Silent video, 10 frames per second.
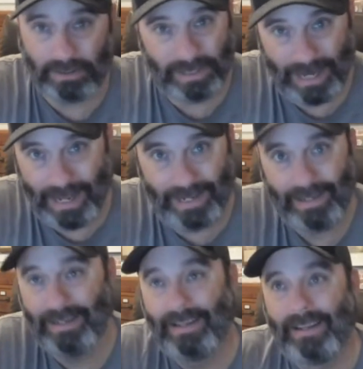today.
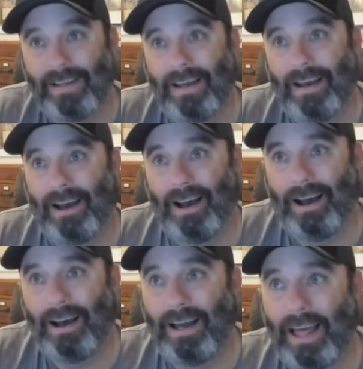
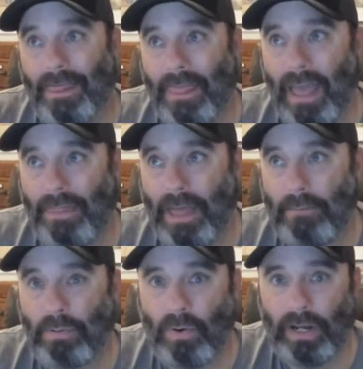At
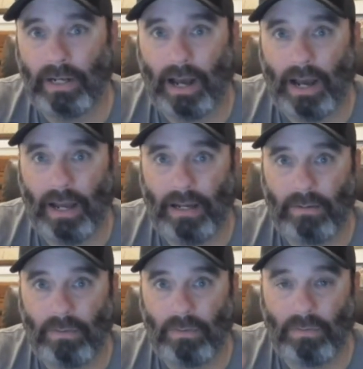that point,
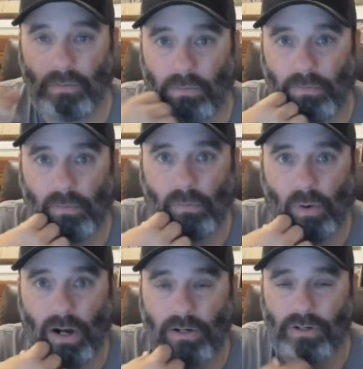I
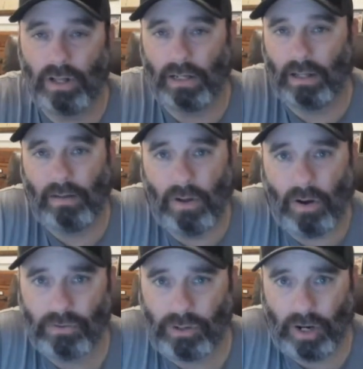love the
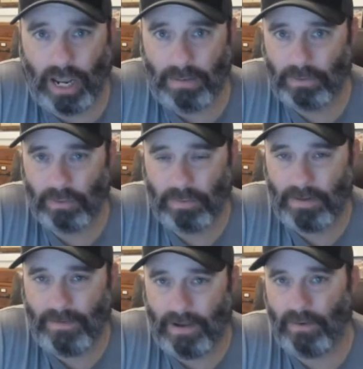All-Star Game. It's one of
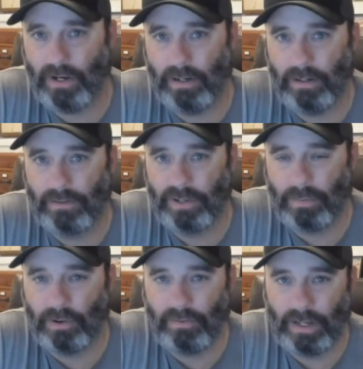my favorite
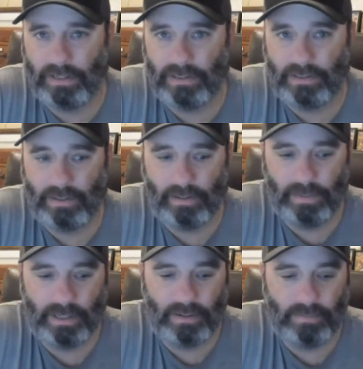summer events,
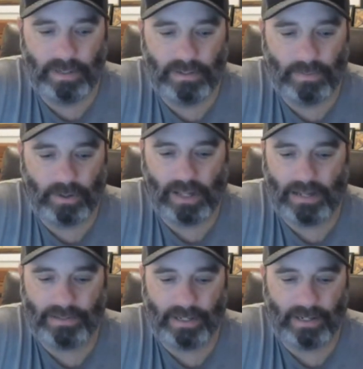the Midsummer
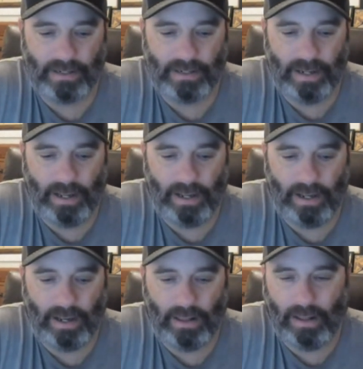Classic. And
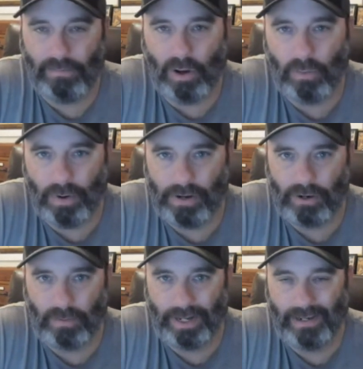I love the Home Run
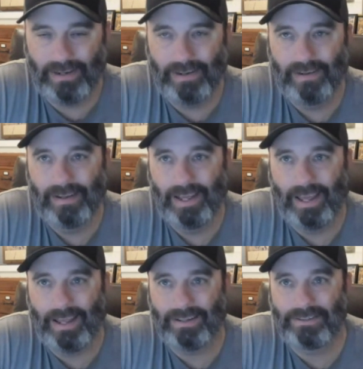Derby.
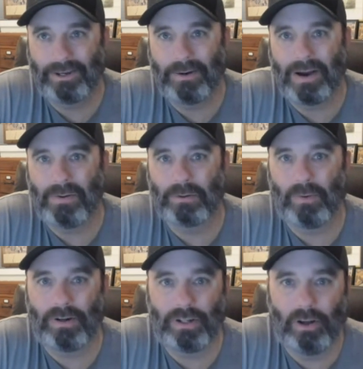And so I was
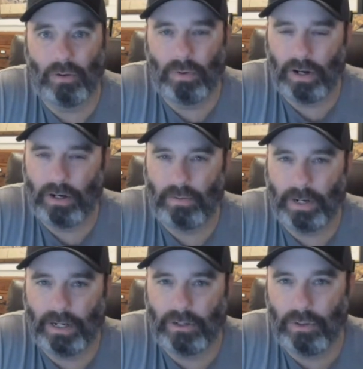watching the Home Run
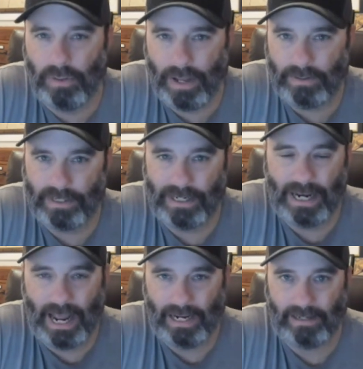Derby in
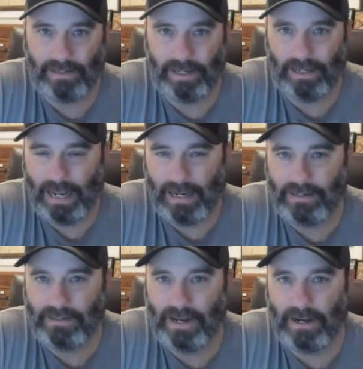2008 at
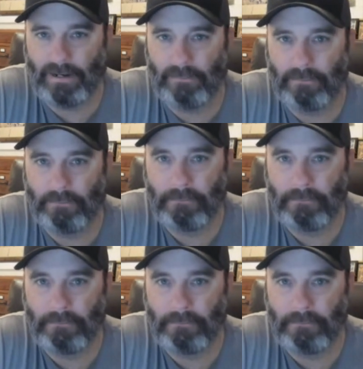Yankee Stadium.